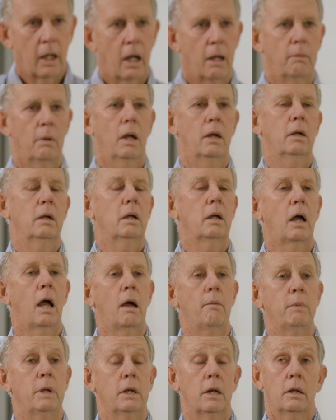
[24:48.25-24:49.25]
I,
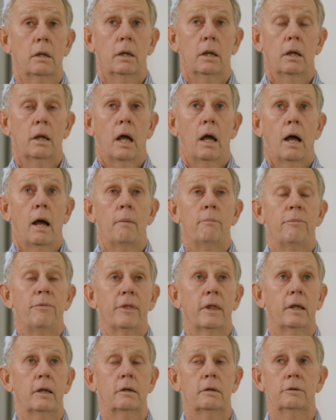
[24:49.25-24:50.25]
I mean, I'm
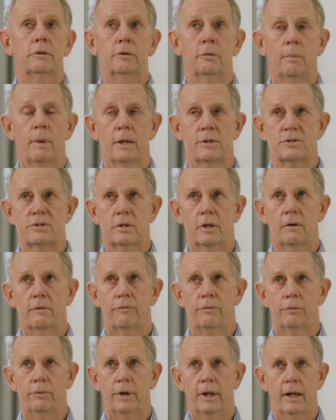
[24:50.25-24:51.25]
thinking to
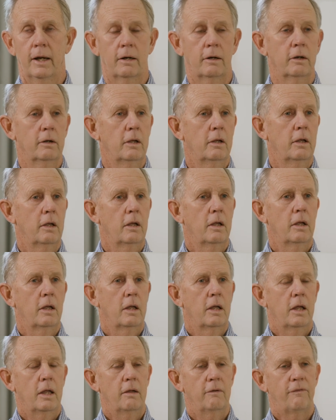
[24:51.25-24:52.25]
myself, well, now,
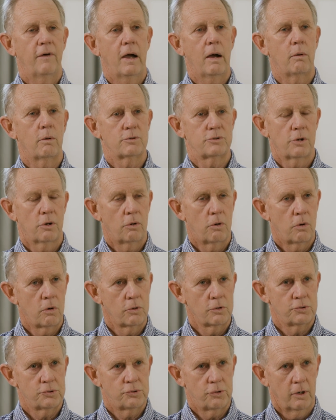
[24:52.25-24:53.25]
if I was a
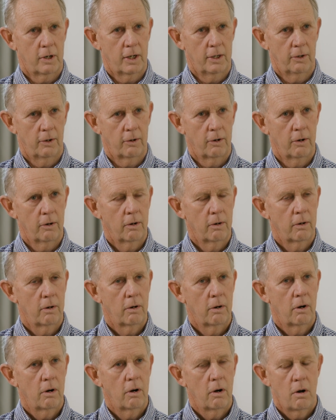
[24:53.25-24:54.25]
horse trainer,
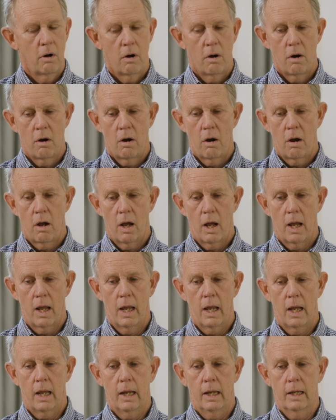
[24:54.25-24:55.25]

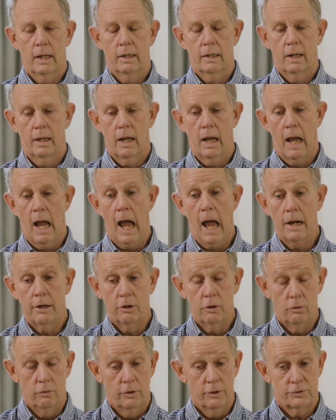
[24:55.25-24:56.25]
and I
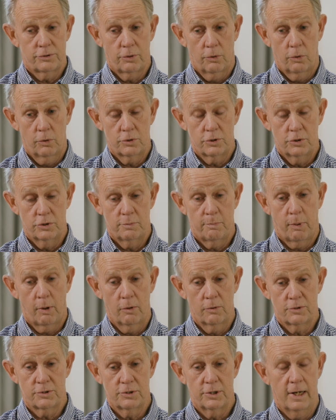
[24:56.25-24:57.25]
knew this horse's
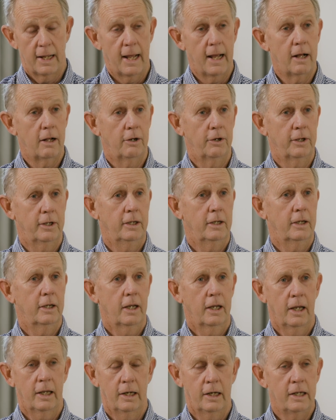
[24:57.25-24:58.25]
personality,
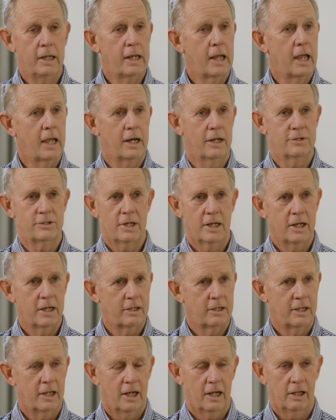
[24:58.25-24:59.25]
and he had his
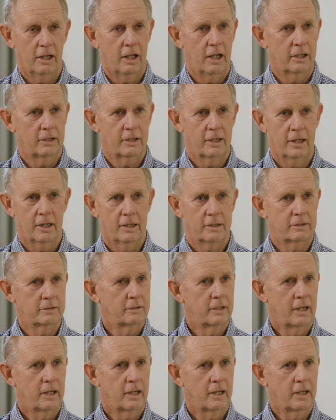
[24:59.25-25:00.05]
head down like that,